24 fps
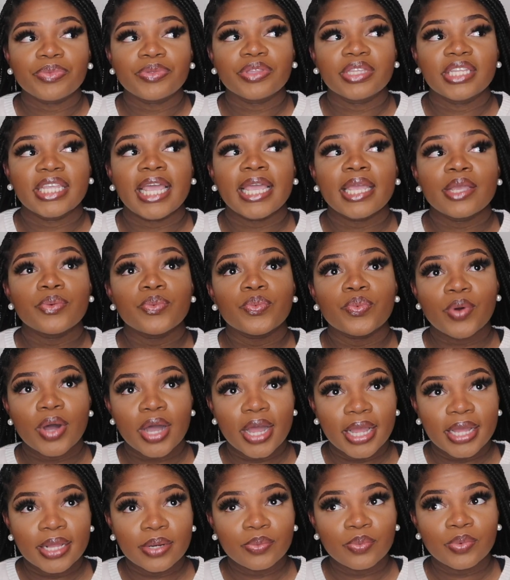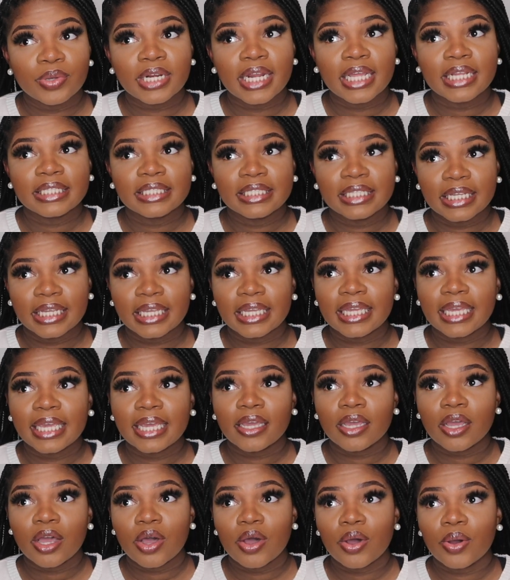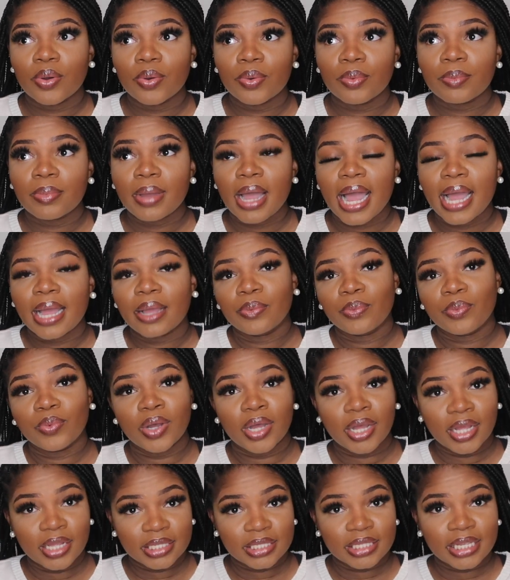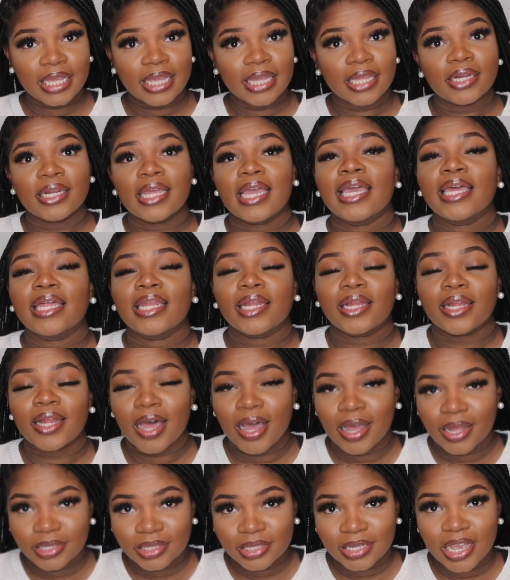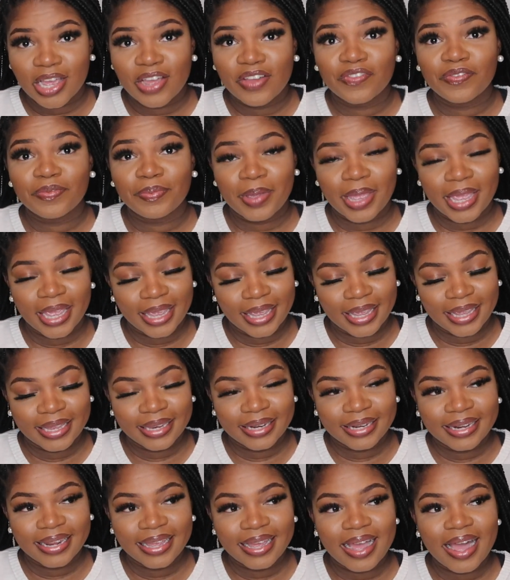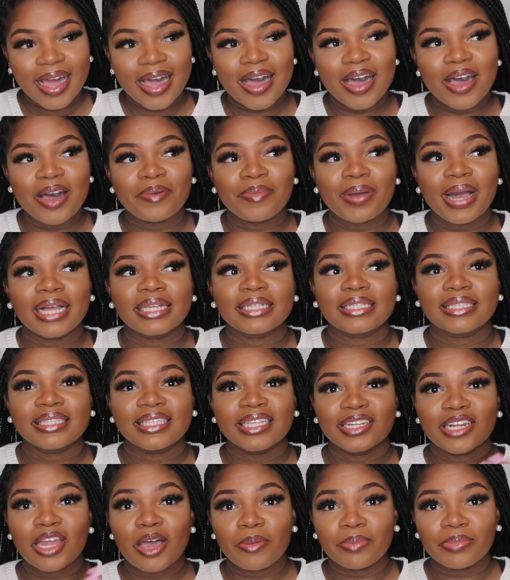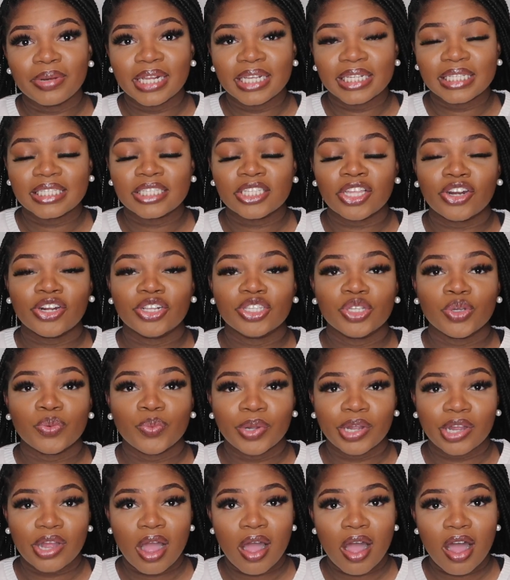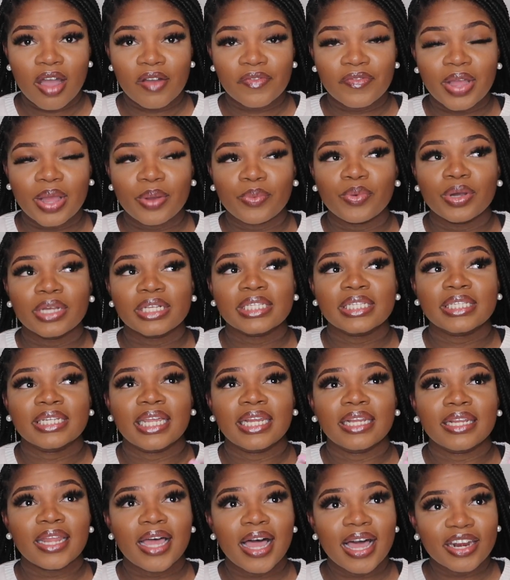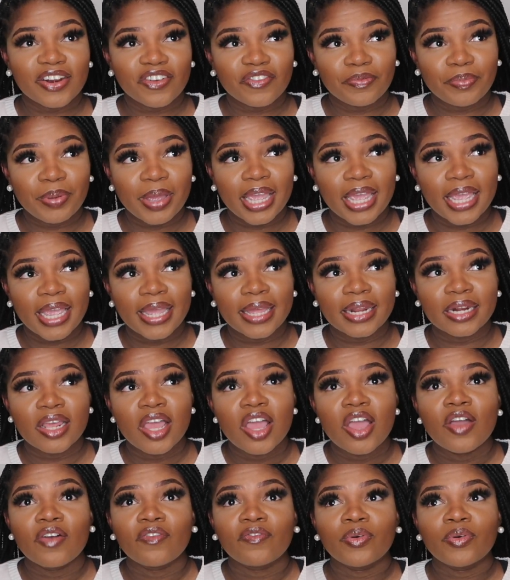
Day 1, when I did get home, I was in a lot of pain. As the numbness started to wear off, I was in a lot of pain.